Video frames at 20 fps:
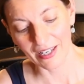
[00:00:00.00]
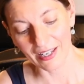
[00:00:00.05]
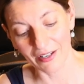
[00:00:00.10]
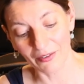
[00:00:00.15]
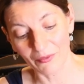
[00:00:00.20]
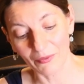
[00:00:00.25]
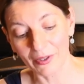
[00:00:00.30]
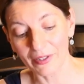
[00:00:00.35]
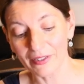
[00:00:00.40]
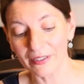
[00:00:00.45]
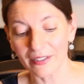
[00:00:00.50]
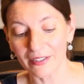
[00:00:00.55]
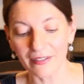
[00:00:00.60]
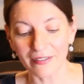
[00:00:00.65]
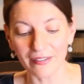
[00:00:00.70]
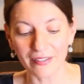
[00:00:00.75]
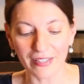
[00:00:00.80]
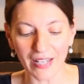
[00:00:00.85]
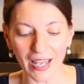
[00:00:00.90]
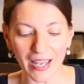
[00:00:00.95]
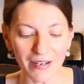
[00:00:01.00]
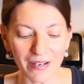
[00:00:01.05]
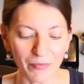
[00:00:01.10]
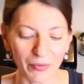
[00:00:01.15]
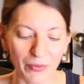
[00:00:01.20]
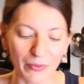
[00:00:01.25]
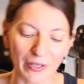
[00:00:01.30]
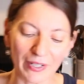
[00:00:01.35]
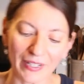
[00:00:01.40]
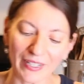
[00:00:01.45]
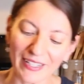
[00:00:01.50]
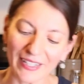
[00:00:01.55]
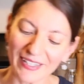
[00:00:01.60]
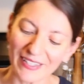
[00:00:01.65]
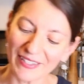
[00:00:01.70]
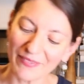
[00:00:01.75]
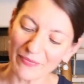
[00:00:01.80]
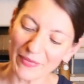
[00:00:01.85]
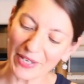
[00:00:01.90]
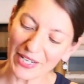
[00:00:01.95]
And one little side point
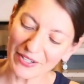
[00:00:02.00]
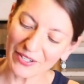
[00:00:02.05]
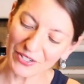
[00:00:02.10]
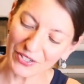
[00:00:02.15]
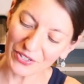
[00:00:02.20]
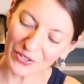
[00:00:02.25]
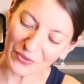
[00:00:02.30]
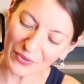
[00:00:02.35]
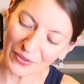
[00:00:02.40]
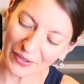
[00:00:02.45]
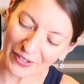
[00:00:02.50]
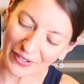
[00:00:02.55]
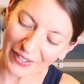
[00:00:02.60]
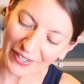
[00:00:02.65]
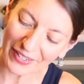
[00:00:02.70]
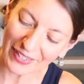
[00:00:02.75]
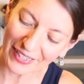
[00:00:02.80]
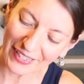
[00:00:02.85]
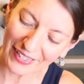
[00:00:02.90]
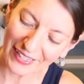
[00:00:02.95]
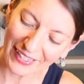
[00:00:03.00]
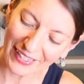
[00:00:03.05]
is make sure